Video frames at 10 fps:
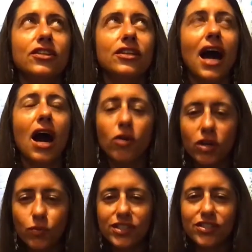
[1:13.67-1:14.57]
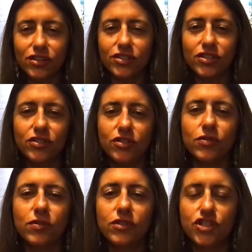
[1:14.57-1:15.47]
how can we start to
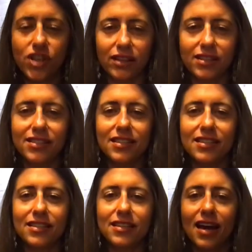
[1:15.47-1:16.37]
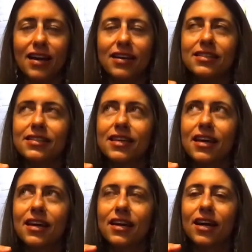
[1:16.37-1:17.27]
use jealousy as
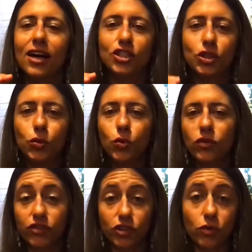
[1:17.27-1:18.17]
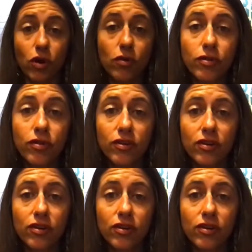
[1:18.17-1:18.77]
a tool for growth,